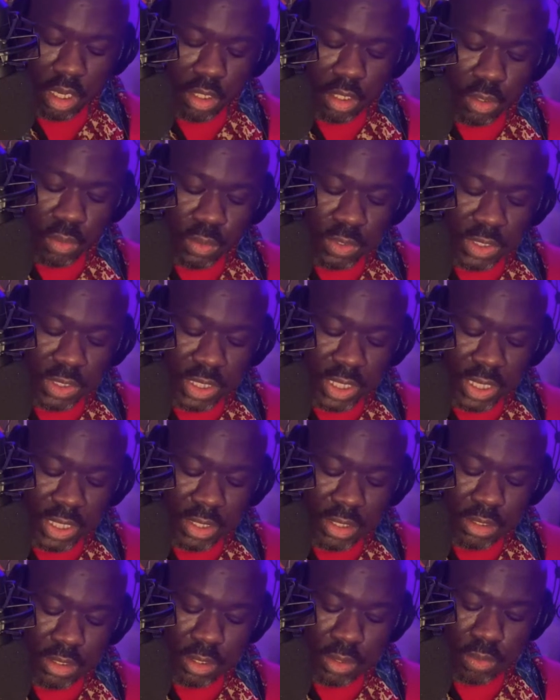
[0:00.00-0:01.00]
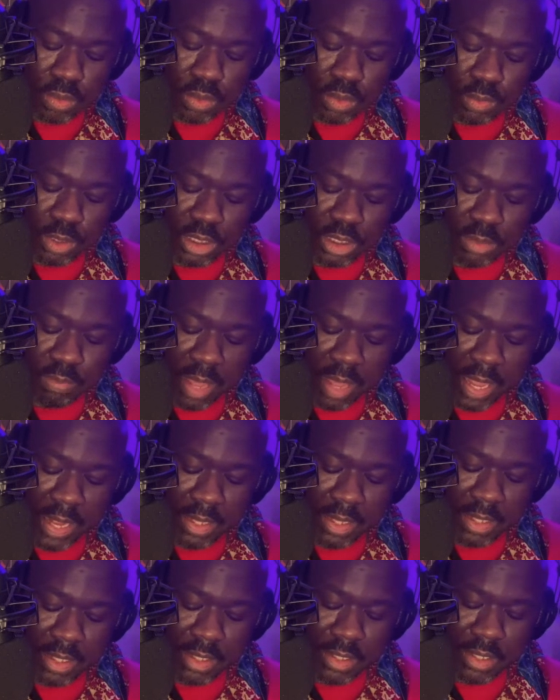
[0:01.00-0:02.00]
Those skin tones which
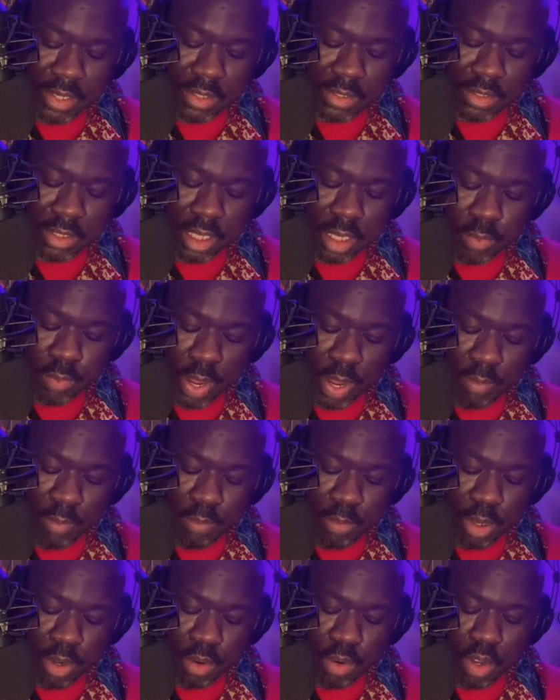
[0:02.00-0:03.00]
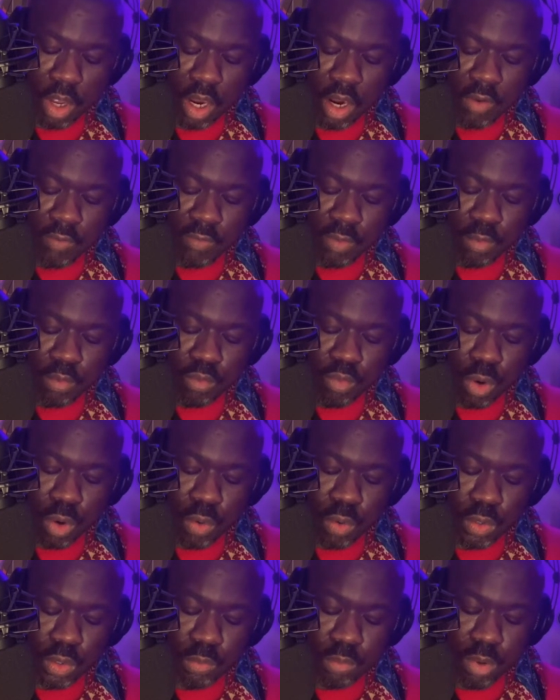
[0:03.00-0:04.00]
spanned the dusky rainbow from
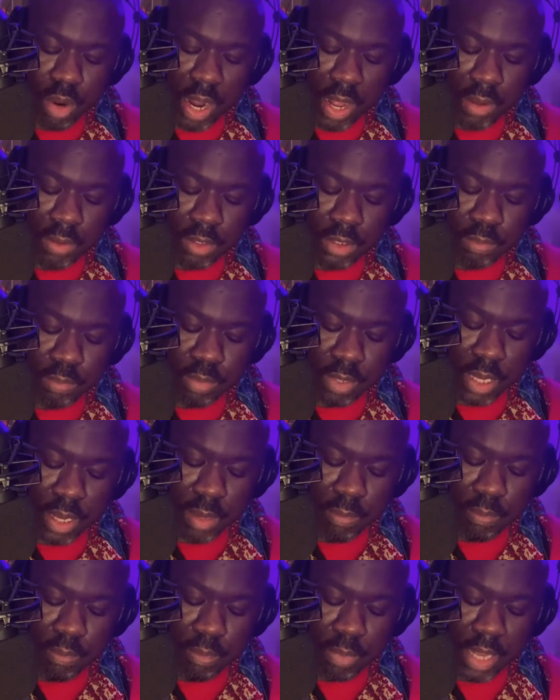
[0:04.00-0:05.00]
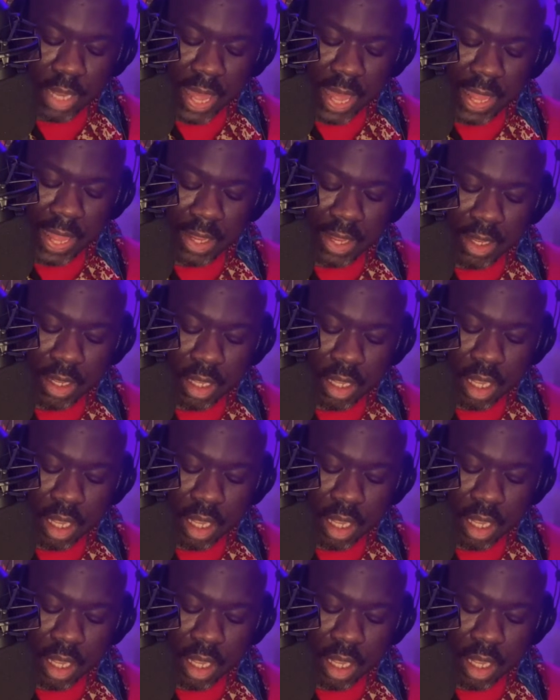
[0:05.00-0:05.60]
rose brown to plum black